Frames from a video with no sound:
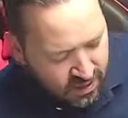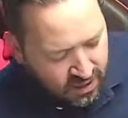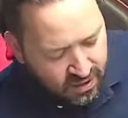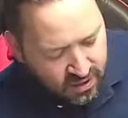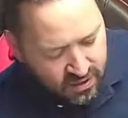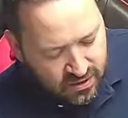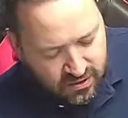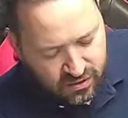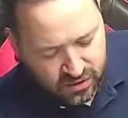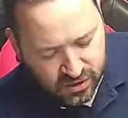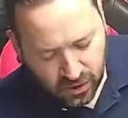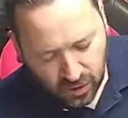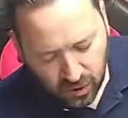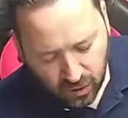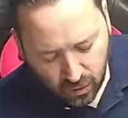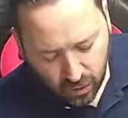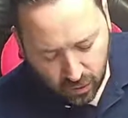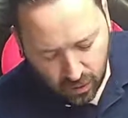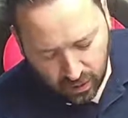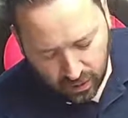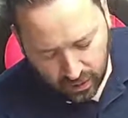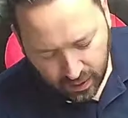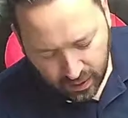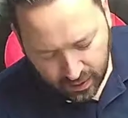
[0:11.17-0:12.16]

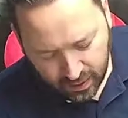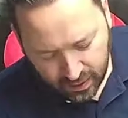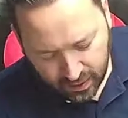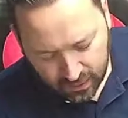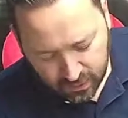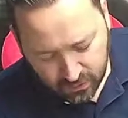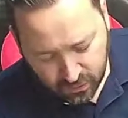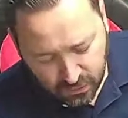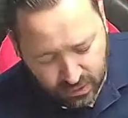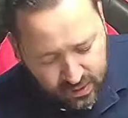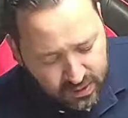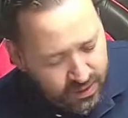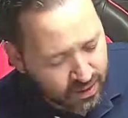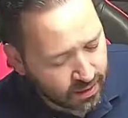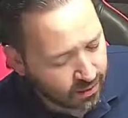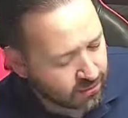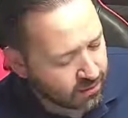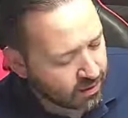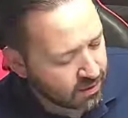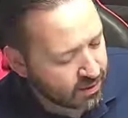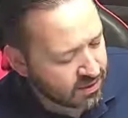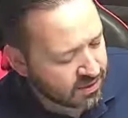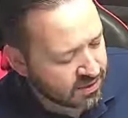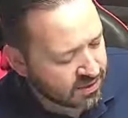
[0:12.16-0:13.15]
So
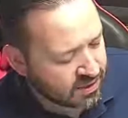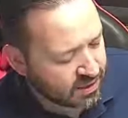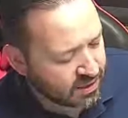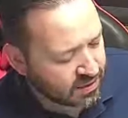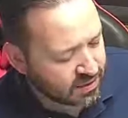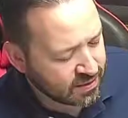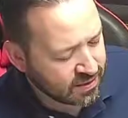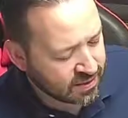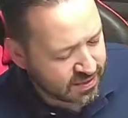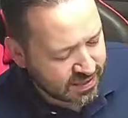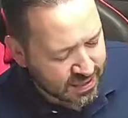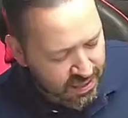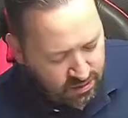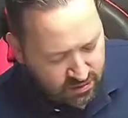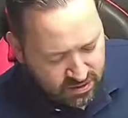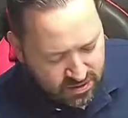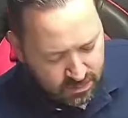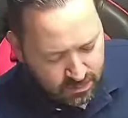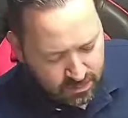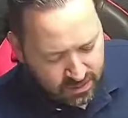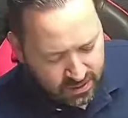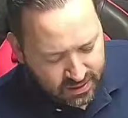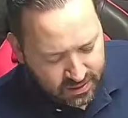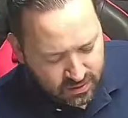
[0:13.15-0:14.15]
3DRS sent this out to
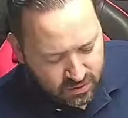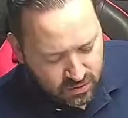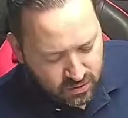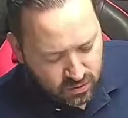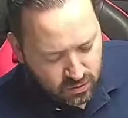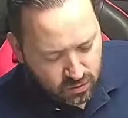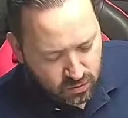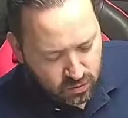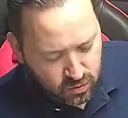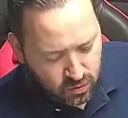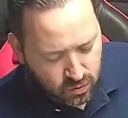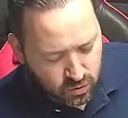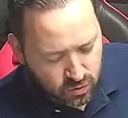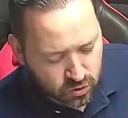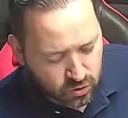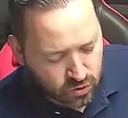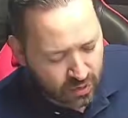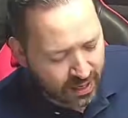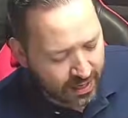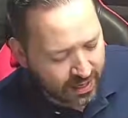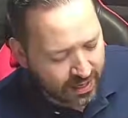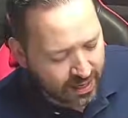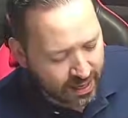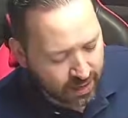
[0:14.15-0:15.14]
me to
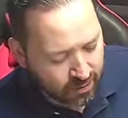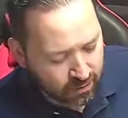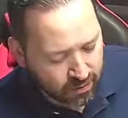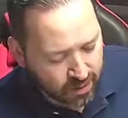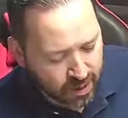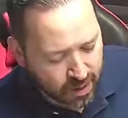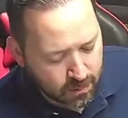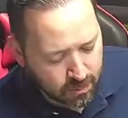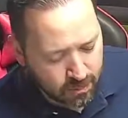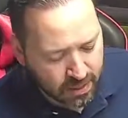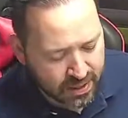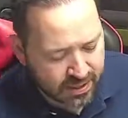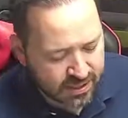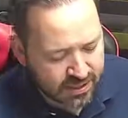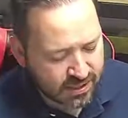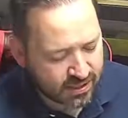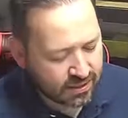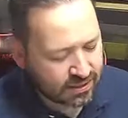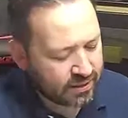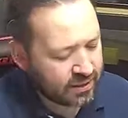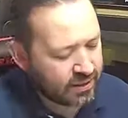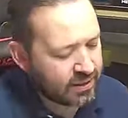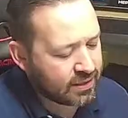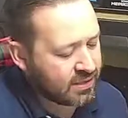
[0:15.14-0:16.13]
try out, and
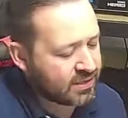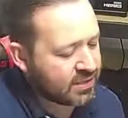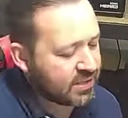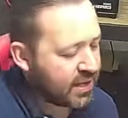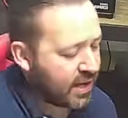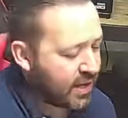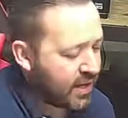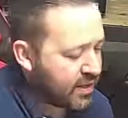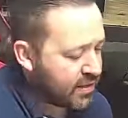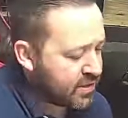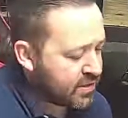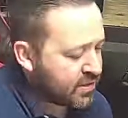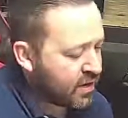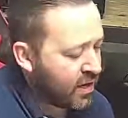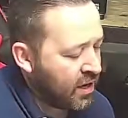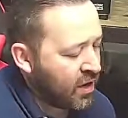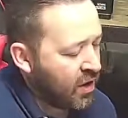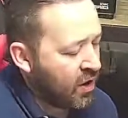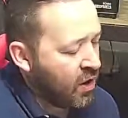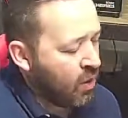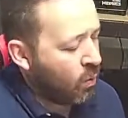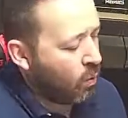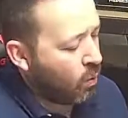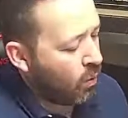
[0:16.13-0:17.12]
basically it says
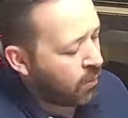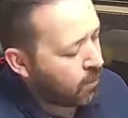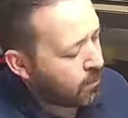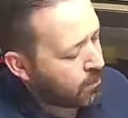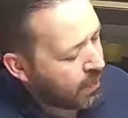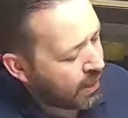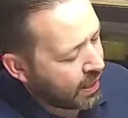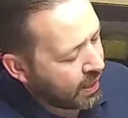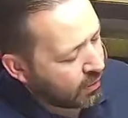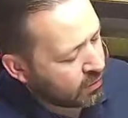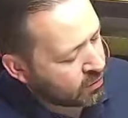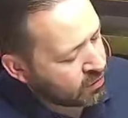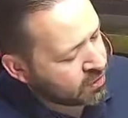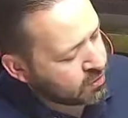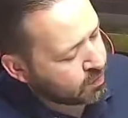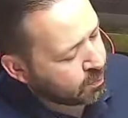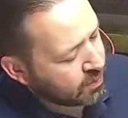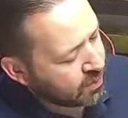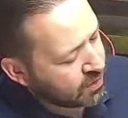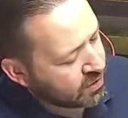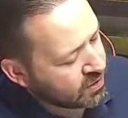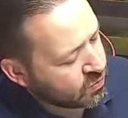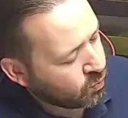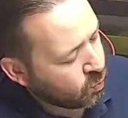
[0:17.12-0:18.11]
1 pouch
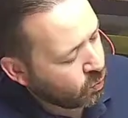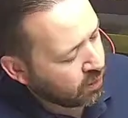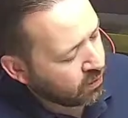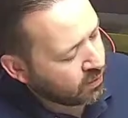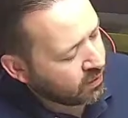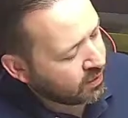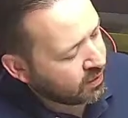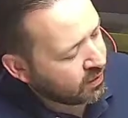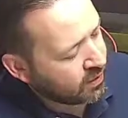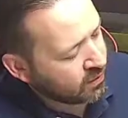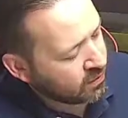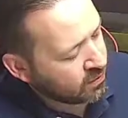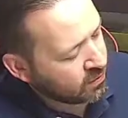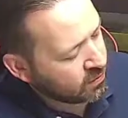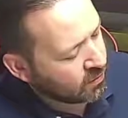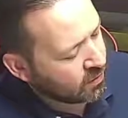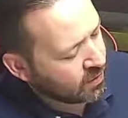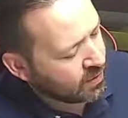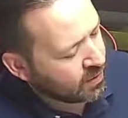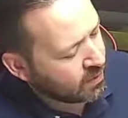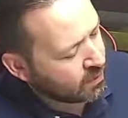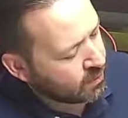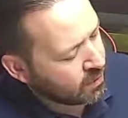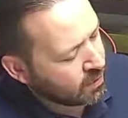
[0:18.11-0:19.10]
plus 1
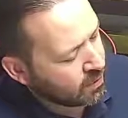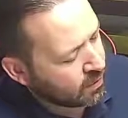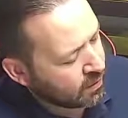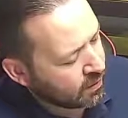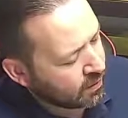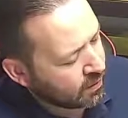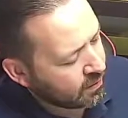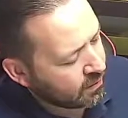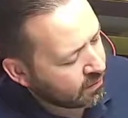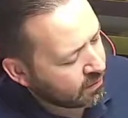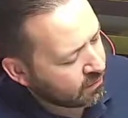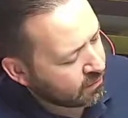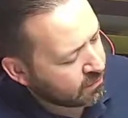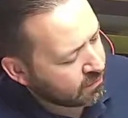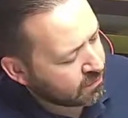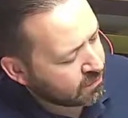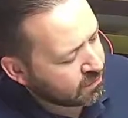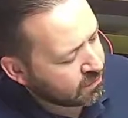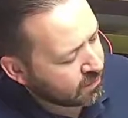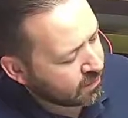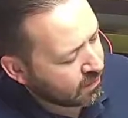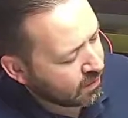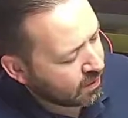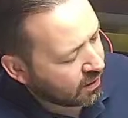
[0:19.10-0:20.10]
kilogram of
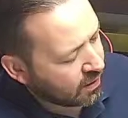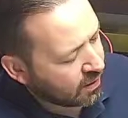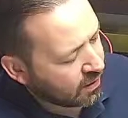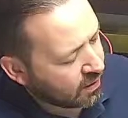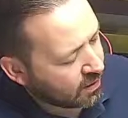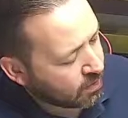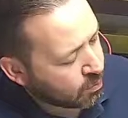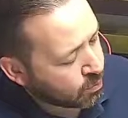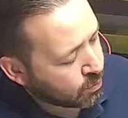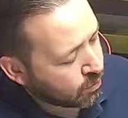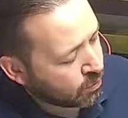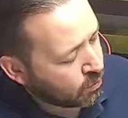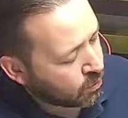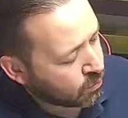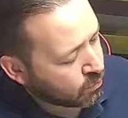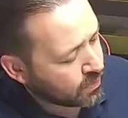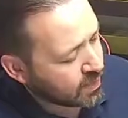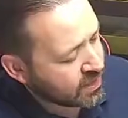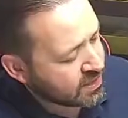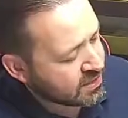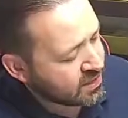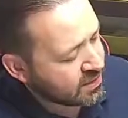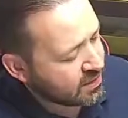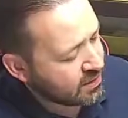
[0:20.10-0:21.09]
brittle
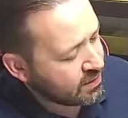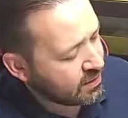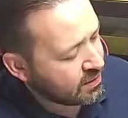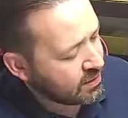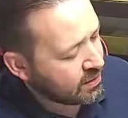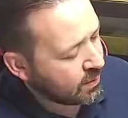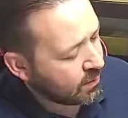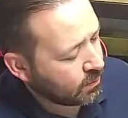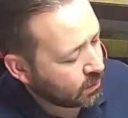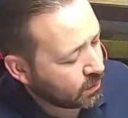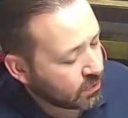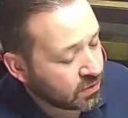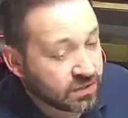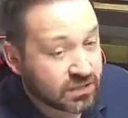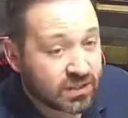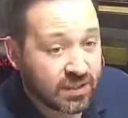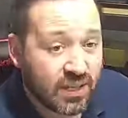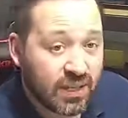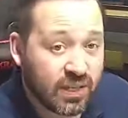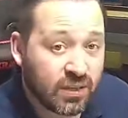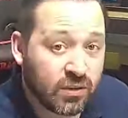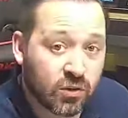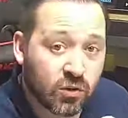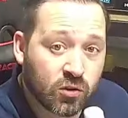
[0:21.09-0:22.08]
resin equals
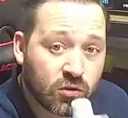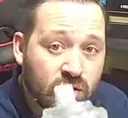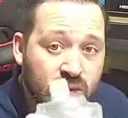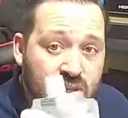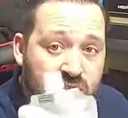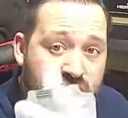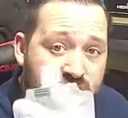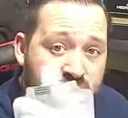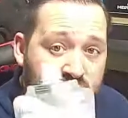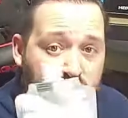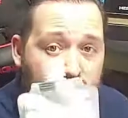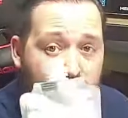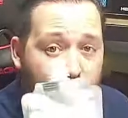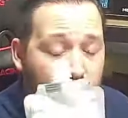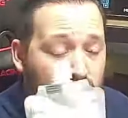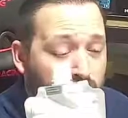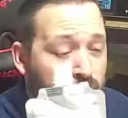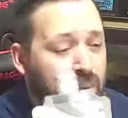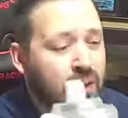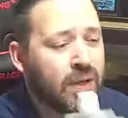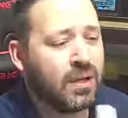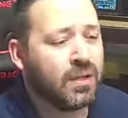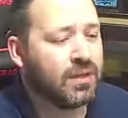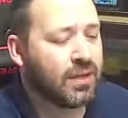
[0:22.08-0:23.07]
increased
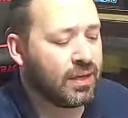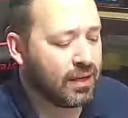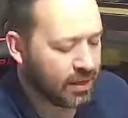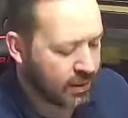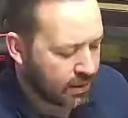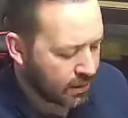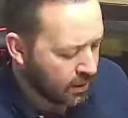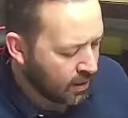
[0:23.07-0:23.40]
durability.